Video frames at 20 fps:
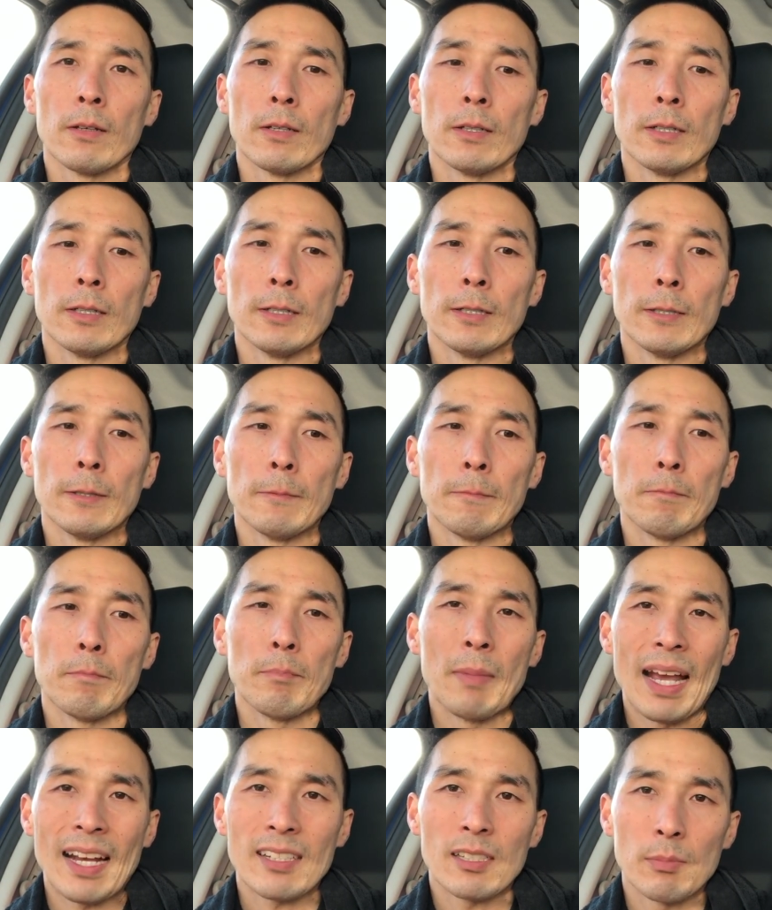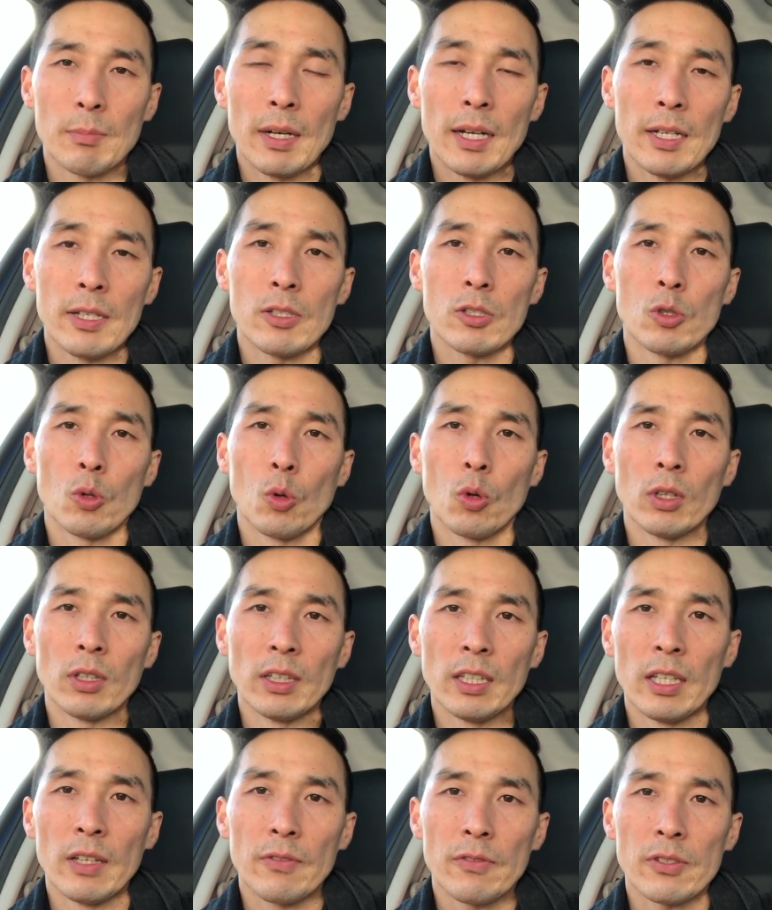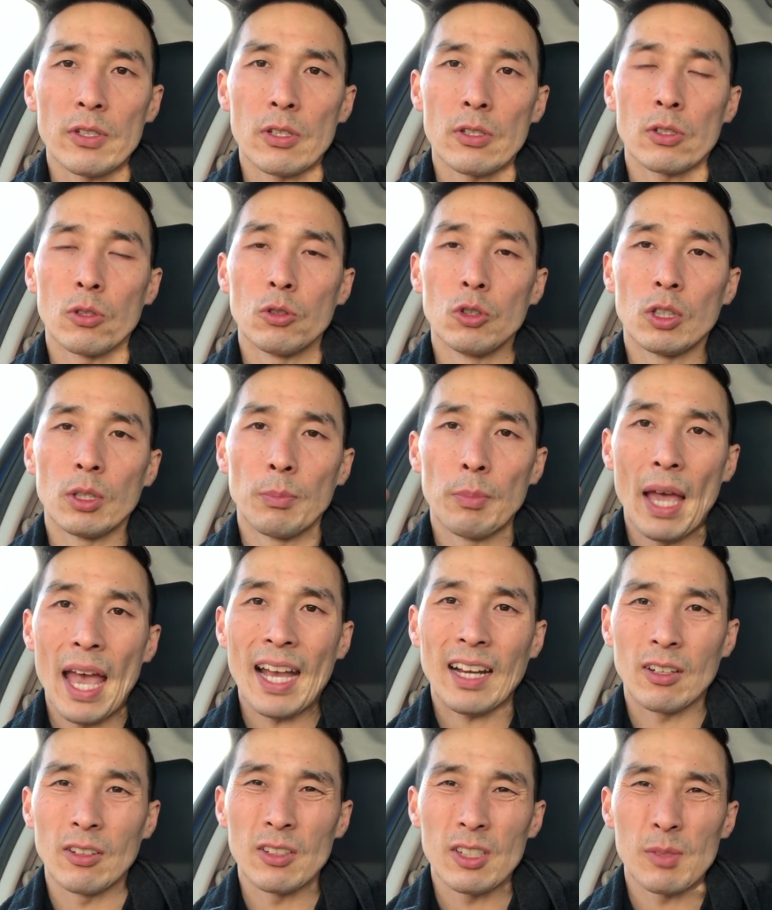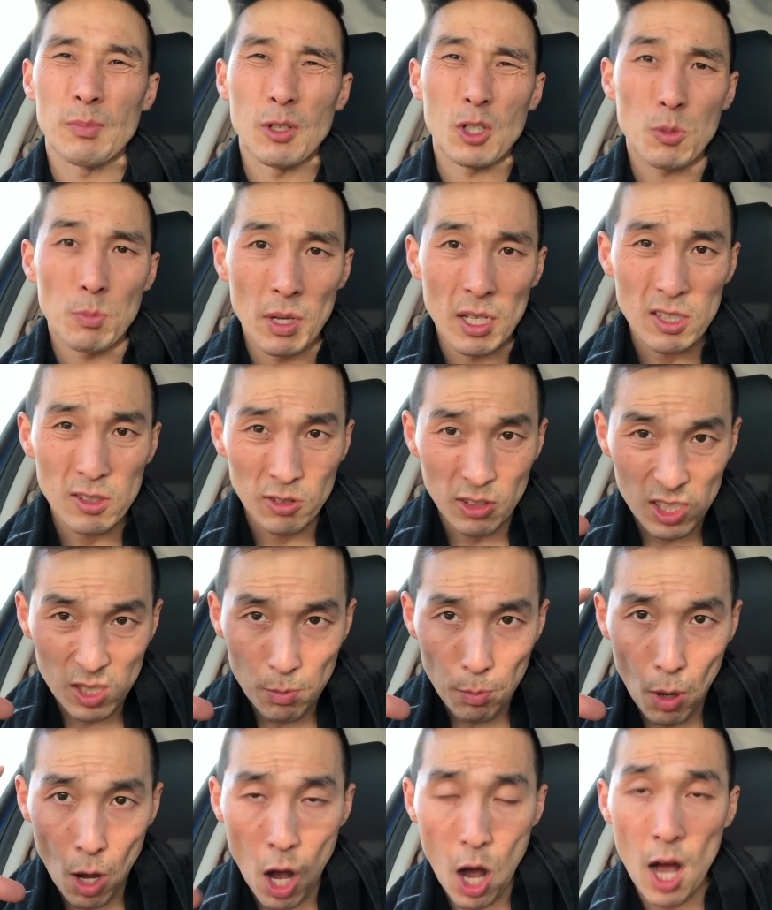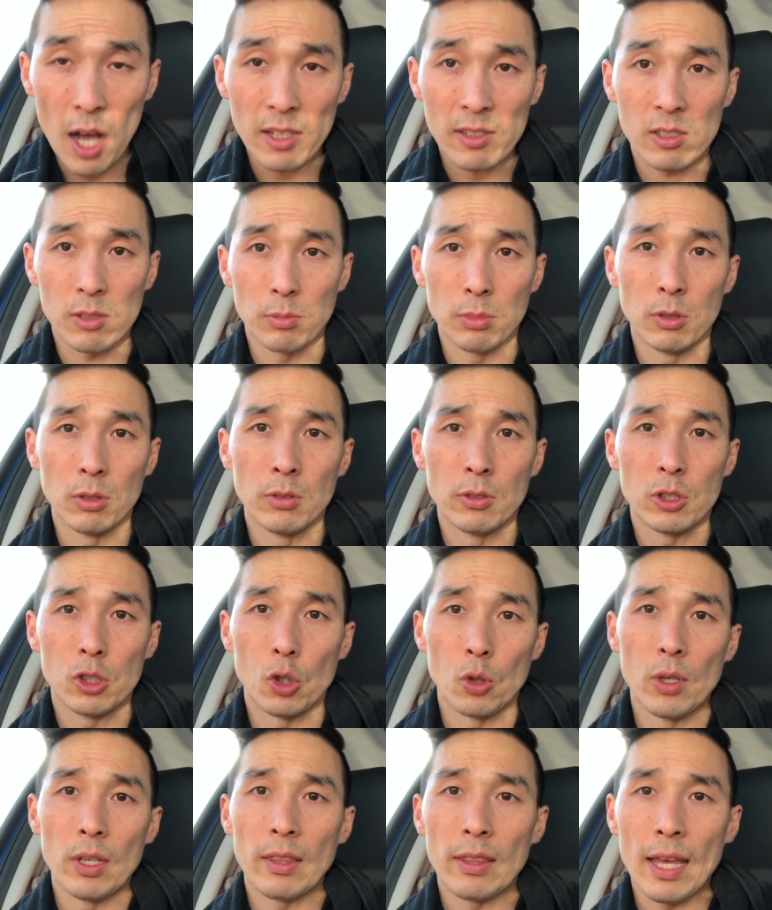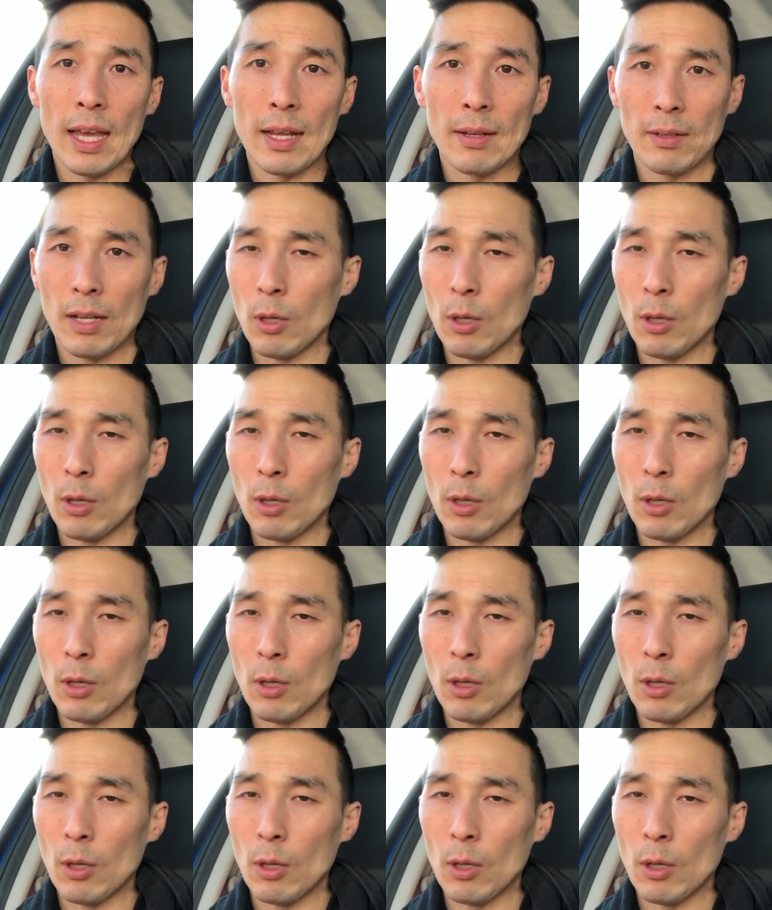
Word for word: um, maximize your lifts so you can pack on as much muscle as possible during that.